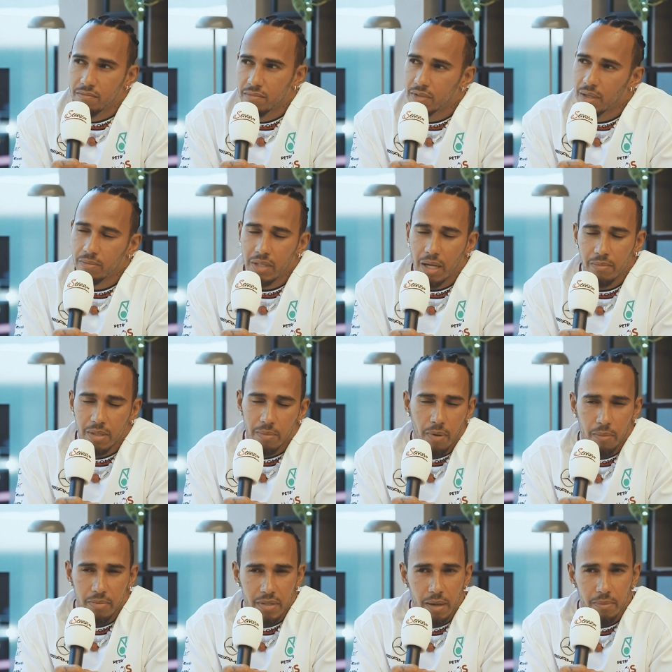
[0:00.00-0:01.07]
Sometimes it
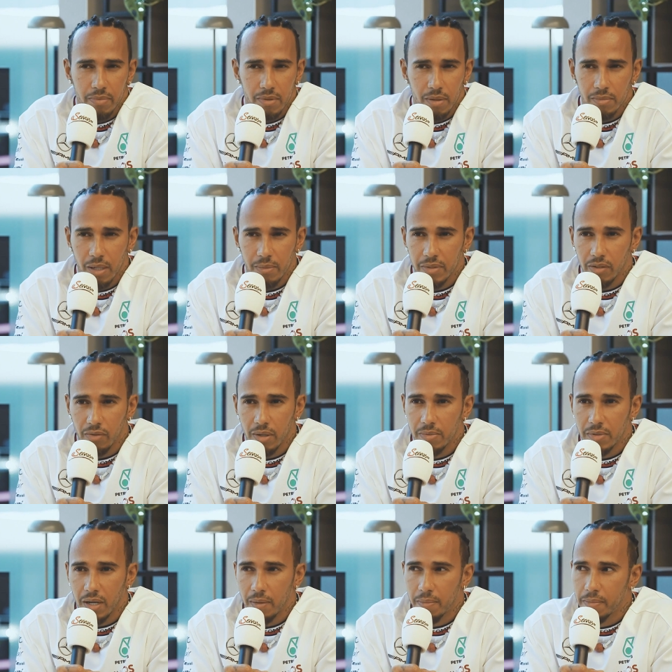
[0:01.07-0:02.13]
pops up. Sometimes it
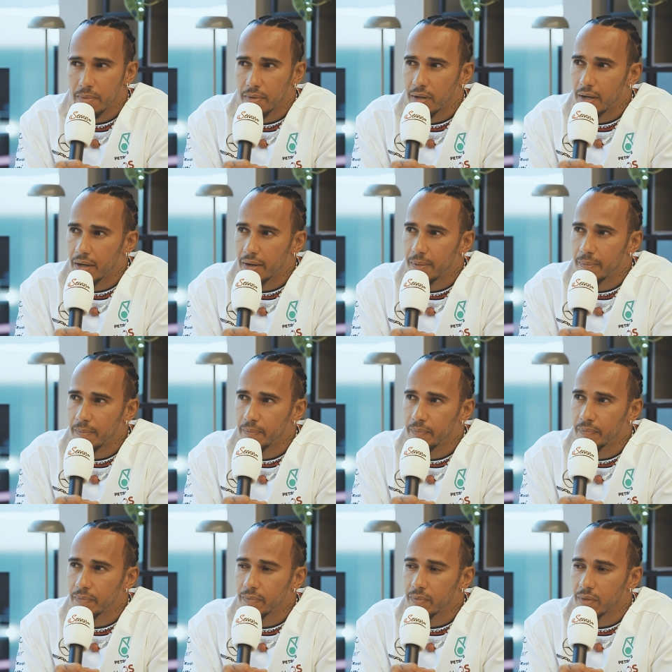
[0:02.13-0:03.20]
creeps up.
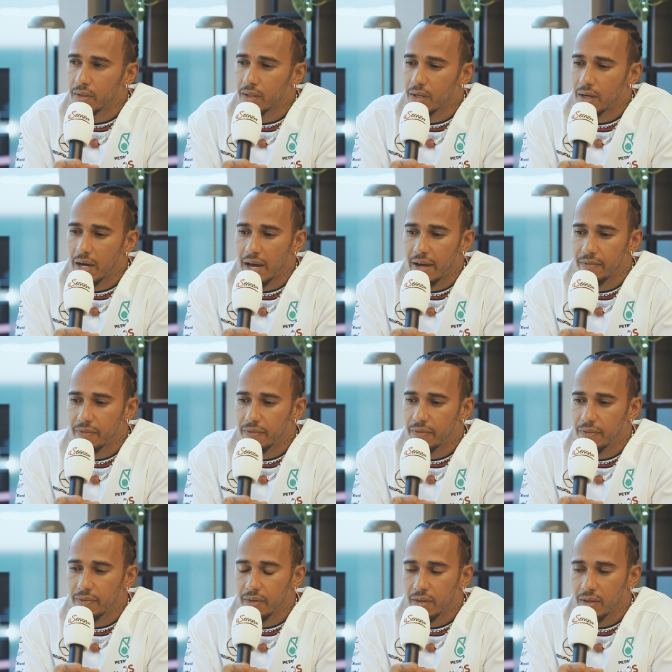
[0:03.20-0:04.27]
I have,
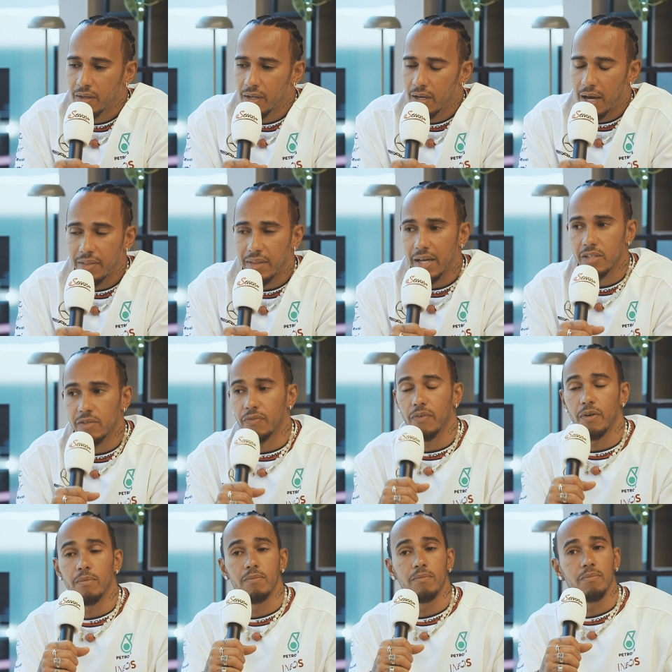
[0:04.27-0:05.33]
and that's
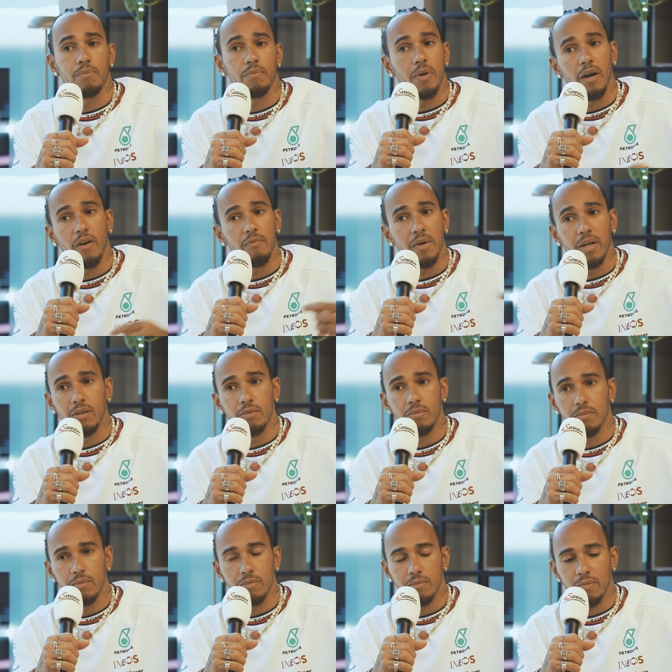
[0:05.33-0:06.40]
from part of
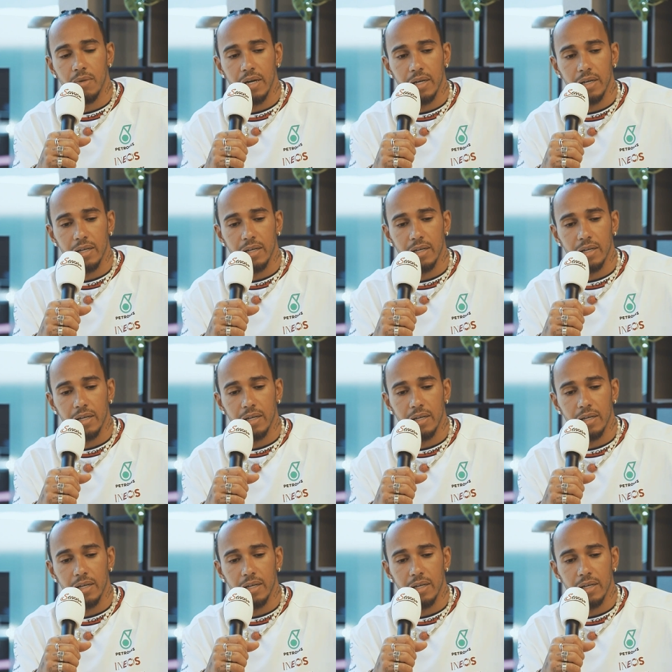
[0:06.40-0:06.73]
my